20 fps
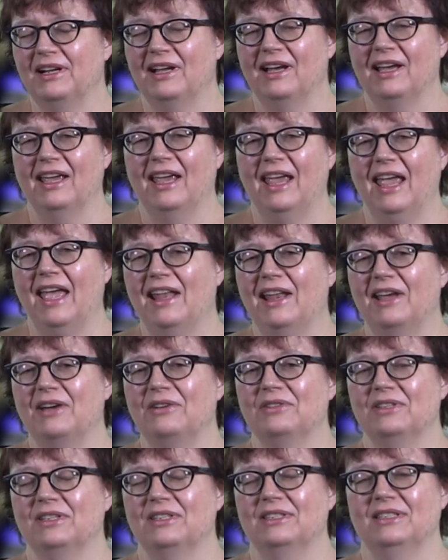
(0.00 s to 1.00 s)
and I head
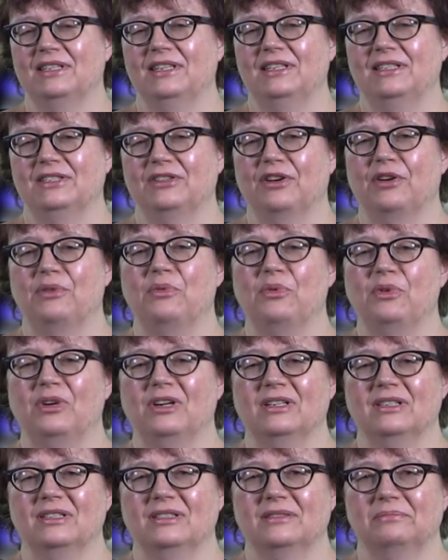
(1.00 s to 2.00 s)
out to see Star
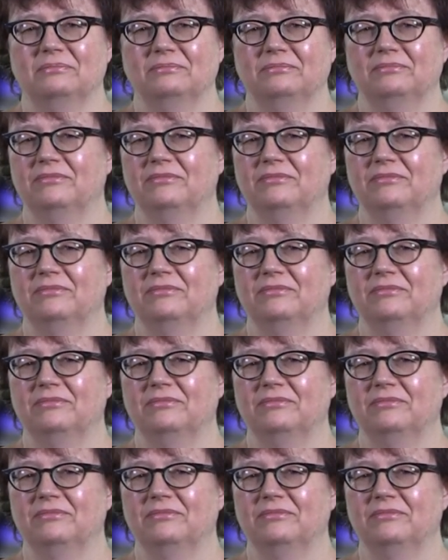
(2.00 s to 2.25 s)
Wars,